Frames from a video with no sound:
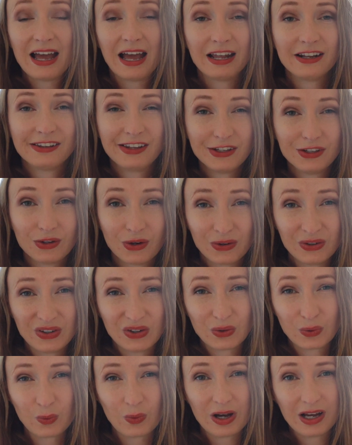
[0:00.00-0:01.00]
and the
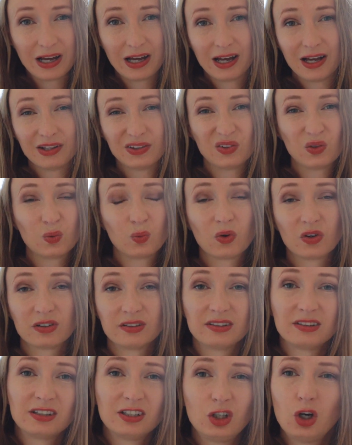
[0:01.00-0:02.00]
younger one
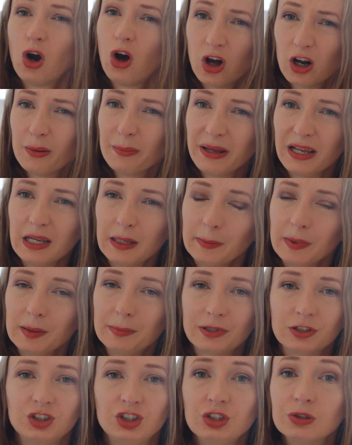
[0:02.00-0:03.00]
was called baby,
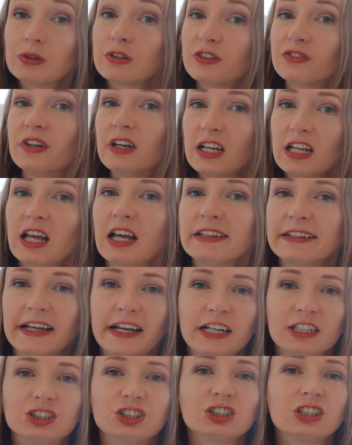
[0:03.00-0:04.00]
but she was very
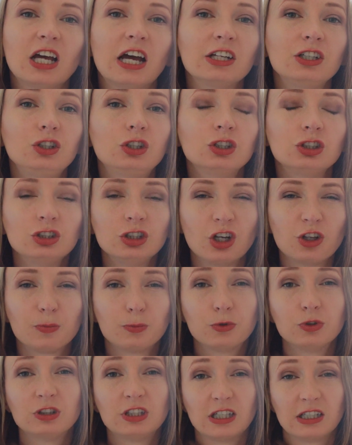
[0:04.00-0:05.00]
attached. I could
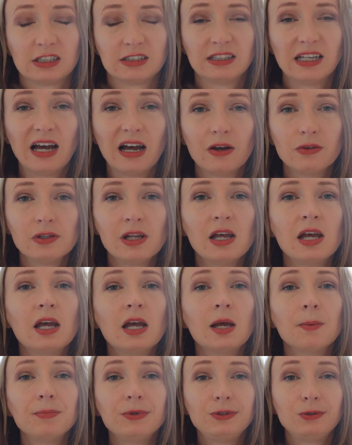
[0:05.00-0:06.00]
not put her down
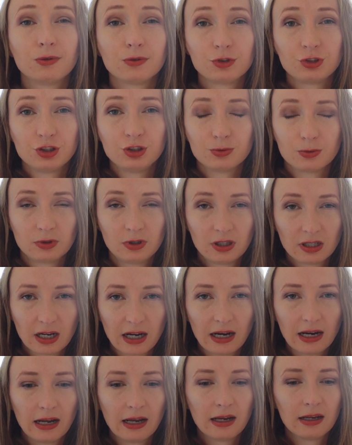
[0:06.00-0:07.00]
because she would
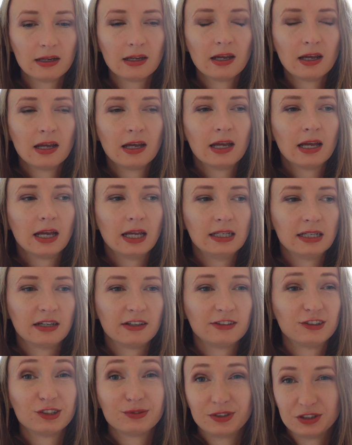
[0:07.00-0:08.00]
cry. And
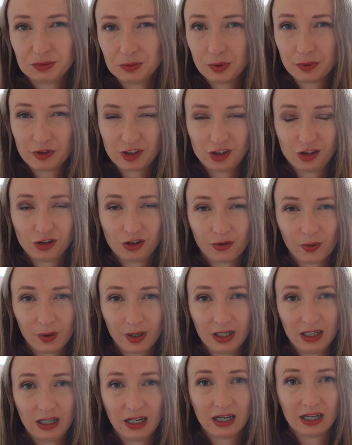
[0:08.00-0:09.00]
also when we were
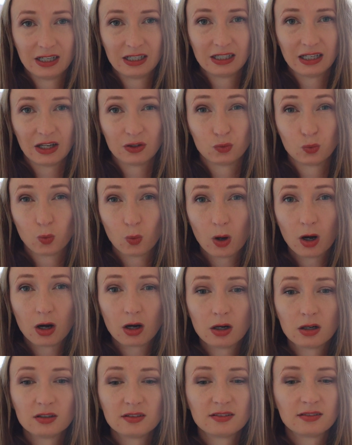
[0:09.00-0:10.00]
going at
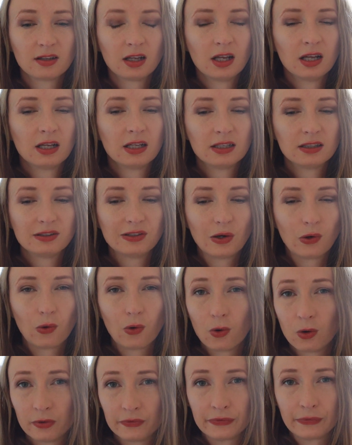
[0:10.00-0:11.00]
walks, the
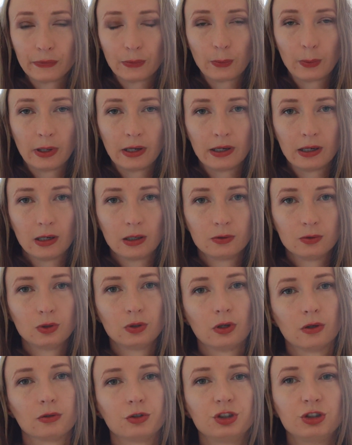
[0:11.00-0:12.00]
older one, you
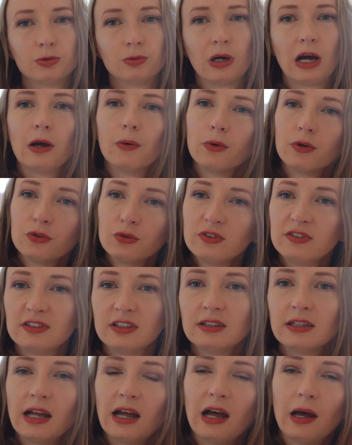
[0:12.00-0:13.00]
know, I want to
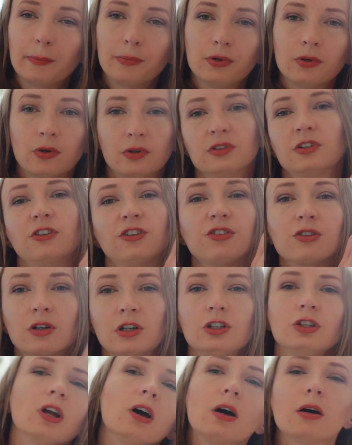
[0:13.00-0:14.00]
sit up on the
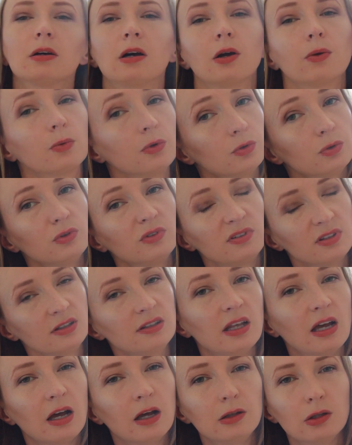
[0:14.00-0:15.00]
stroller. No, I want to sit
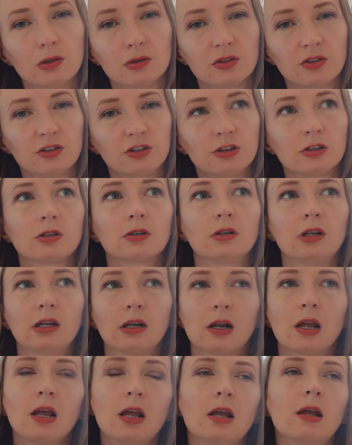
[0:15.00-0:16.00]
down on the
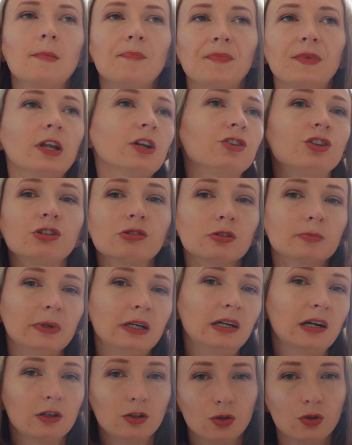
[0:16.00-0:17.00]
stroller. And she would
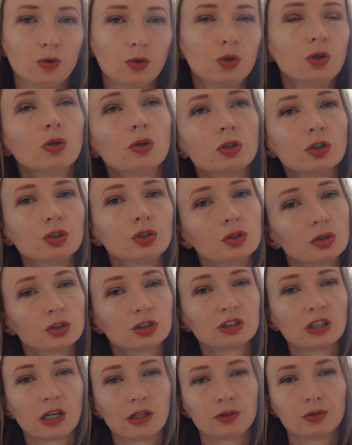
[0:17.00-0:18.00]
make huge
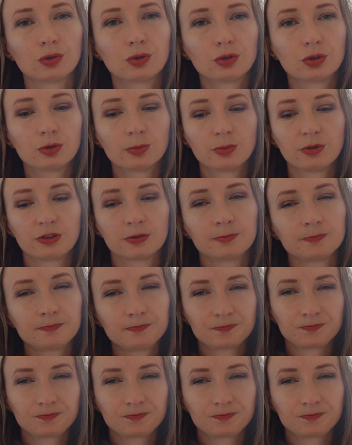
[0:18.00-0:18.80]
tantrums